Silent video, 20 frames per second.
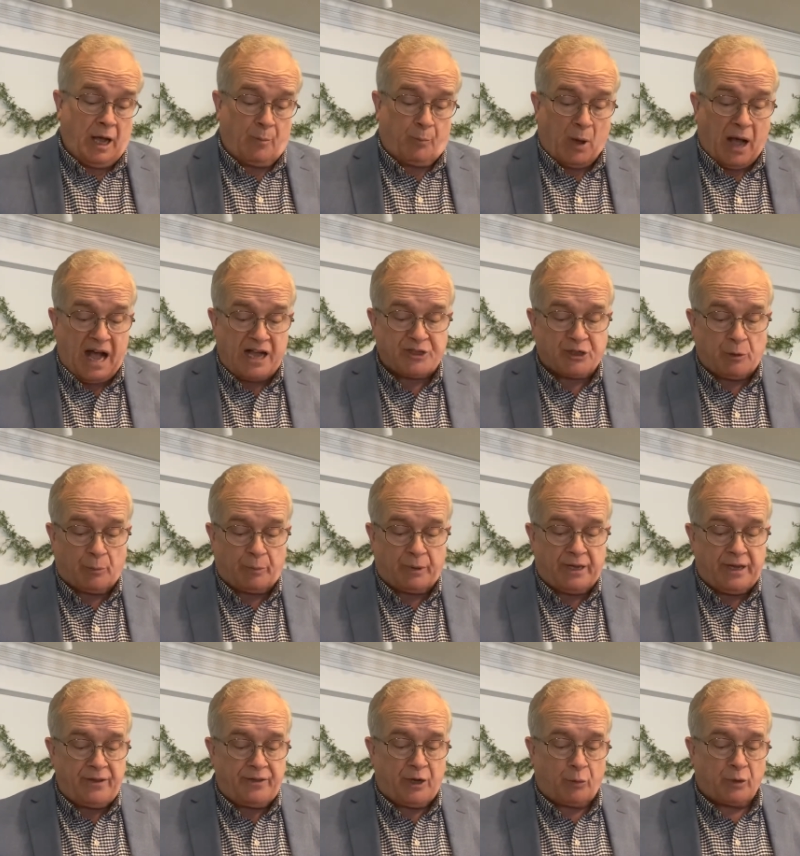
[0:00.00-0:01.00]

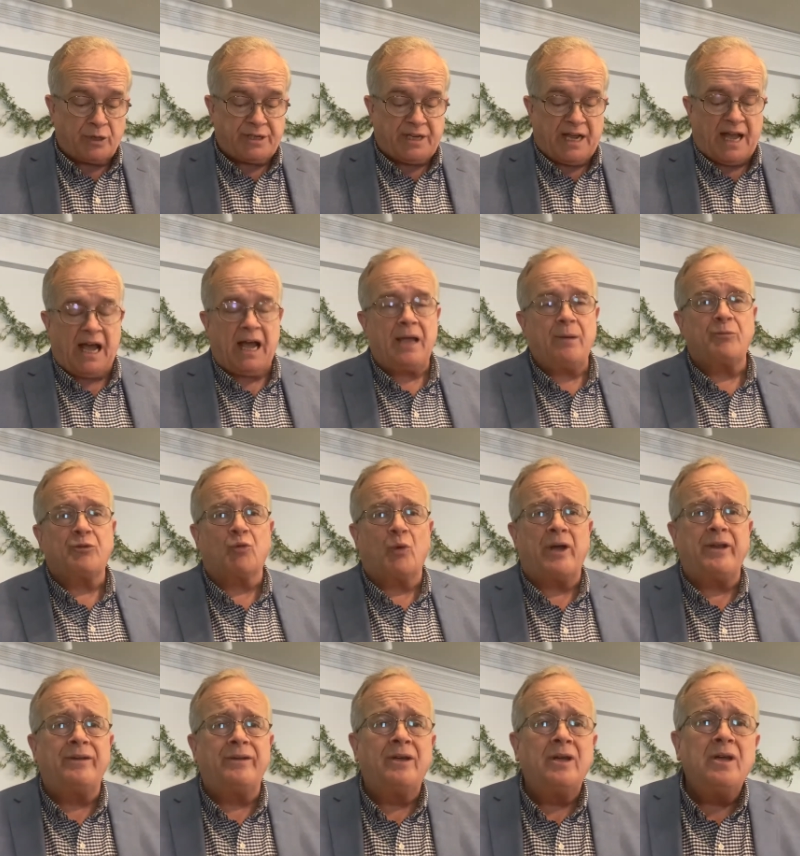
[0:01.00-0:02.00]
possibly there were times
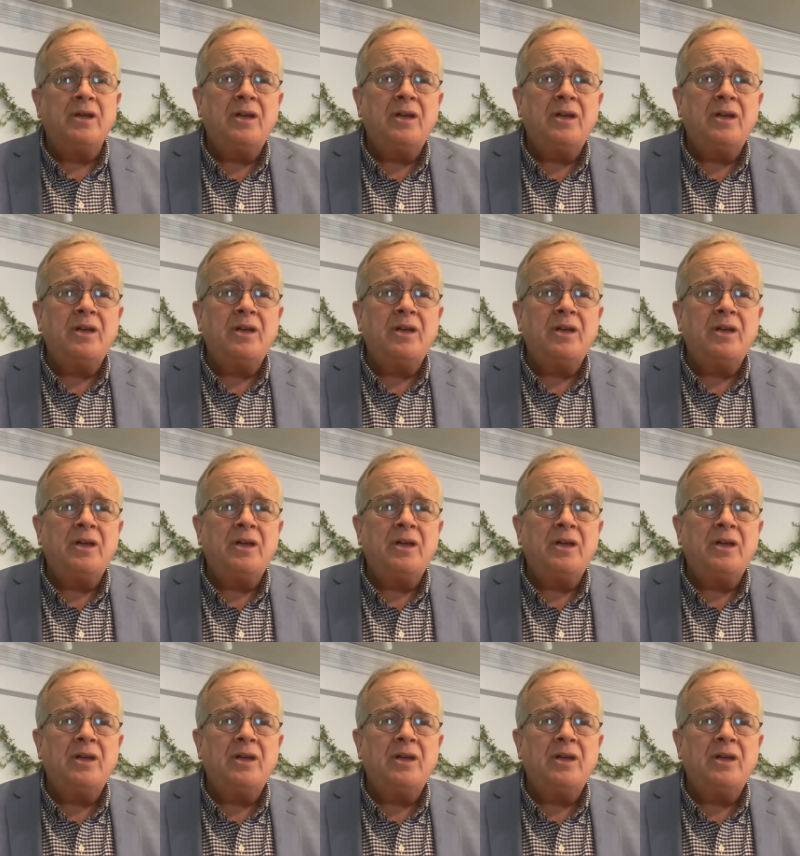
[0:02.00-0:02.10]
when